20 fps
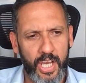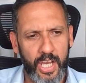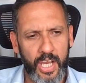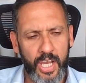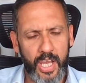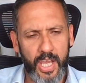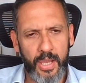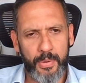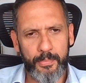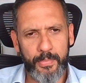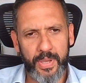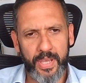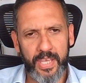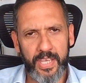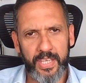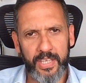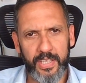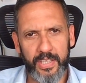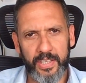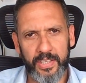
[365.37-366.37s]

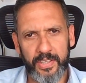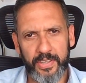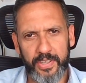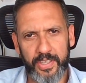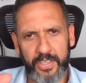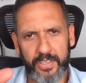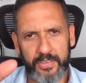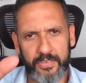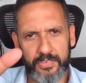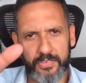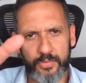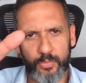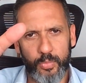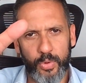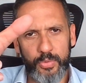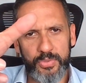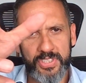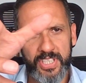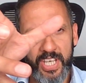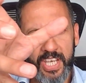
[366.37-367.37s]
The
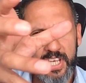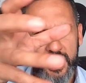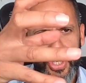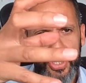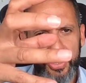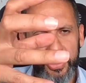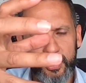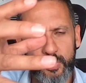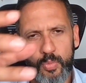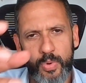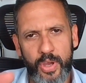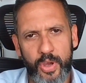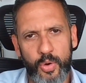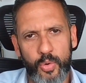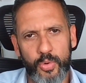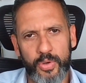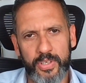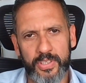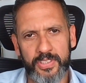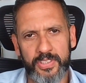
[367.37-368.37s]
rotation as
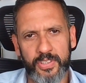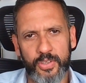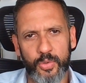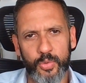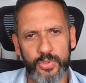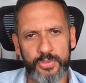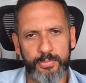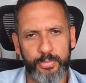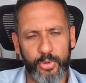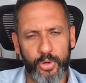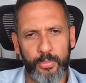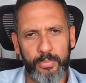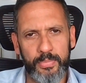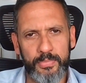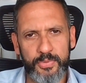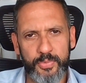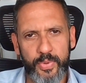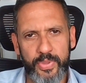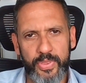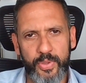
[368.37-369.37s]
well can cause
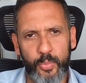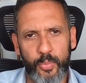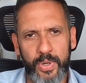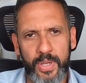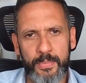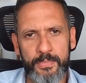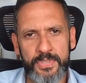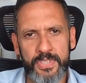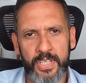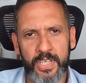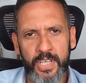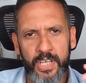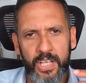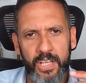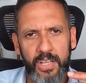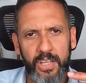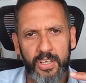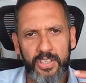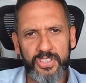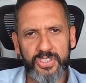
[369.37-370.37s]
problems with the ribs,
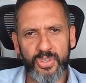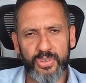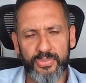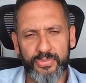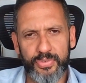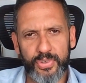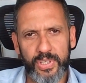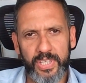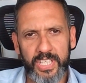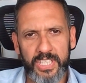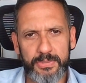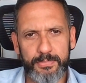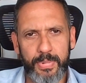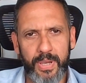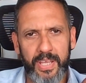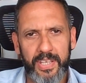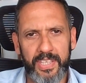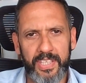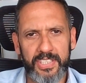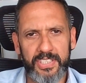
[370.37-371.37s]
lungs not fully
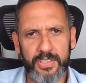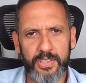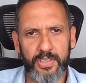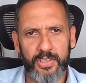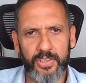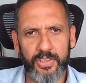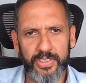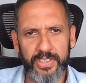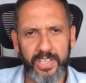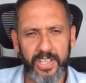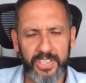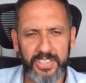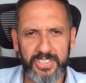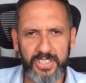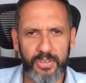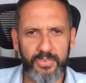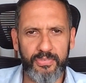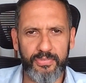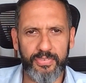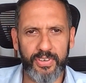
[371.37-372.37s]
expanding, so your heart and lungs
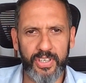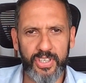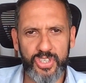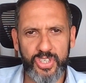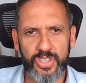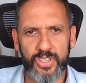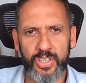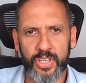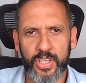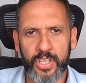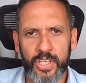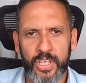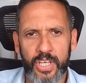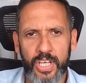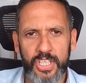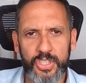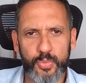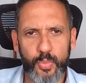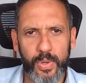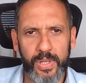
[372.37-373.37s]
don't function
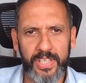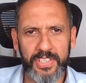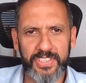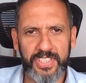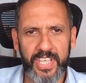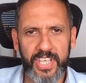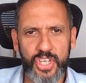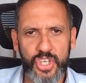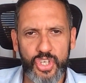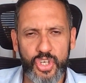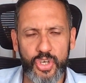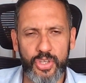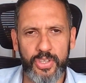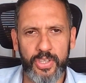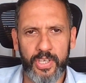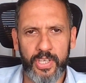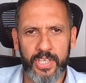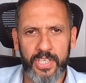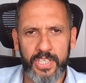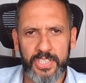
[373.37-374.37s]
as well as they should.
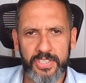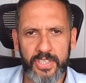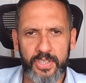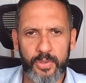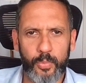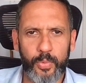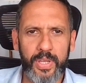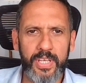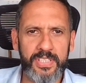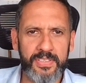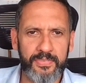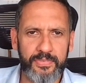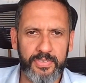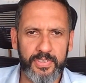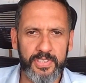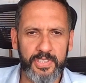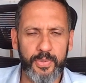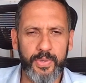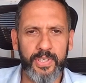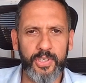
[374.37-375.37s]
So the reason
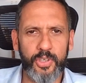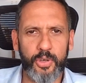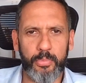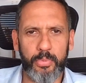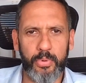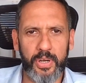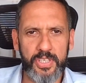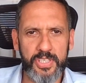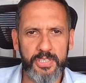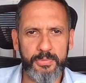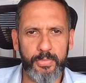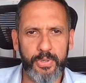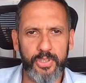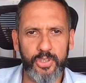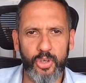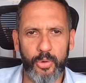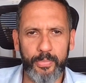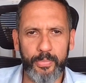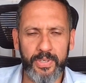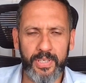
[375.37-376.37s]
for doing the operation is
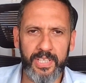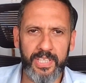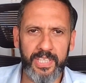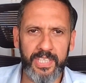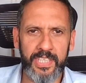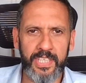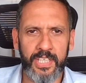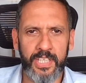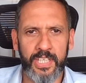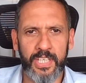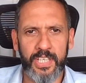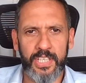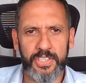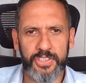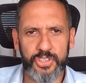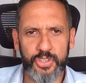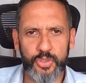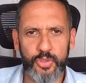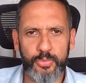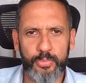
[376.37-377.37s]
predominantly
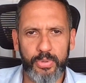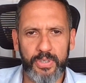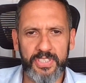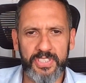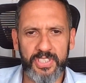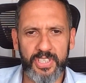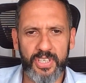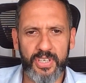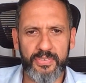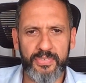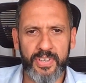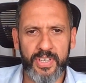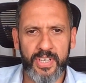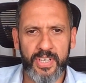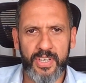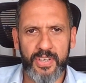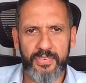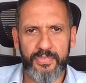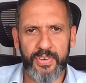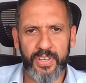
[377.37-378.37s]
to preserve
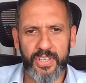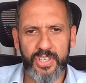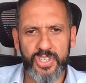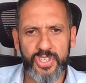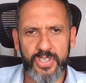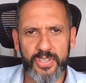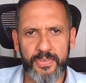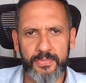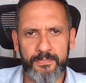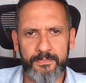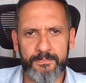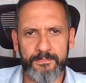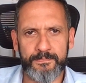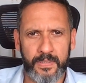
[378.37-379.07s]
function.